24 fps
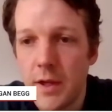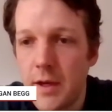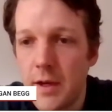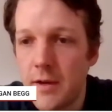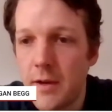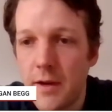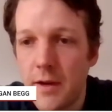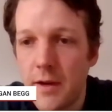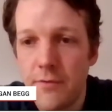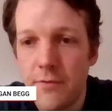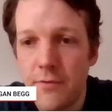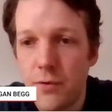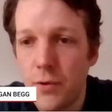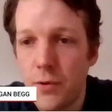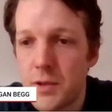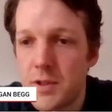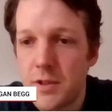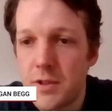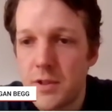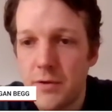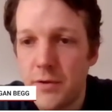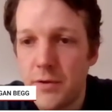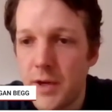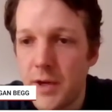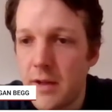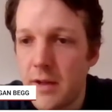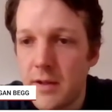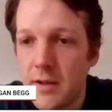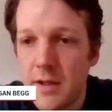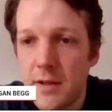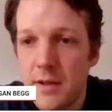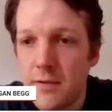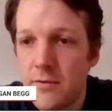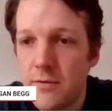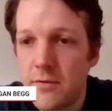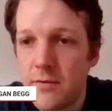an unfortunate
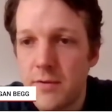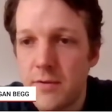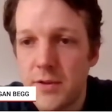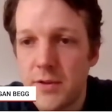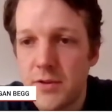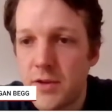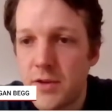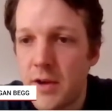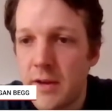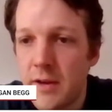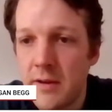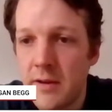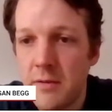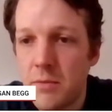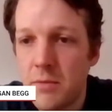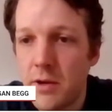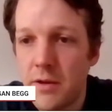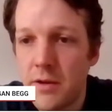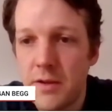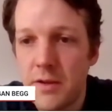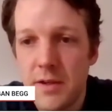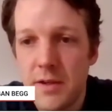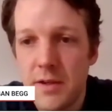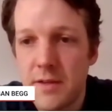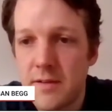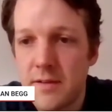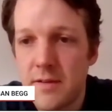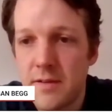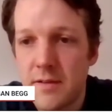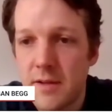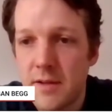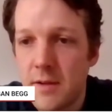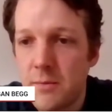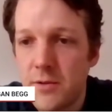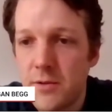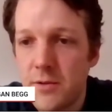reality of Australian politics,
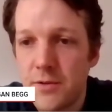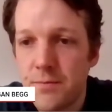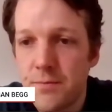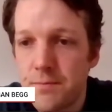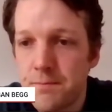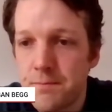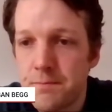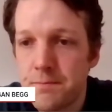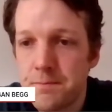it seems.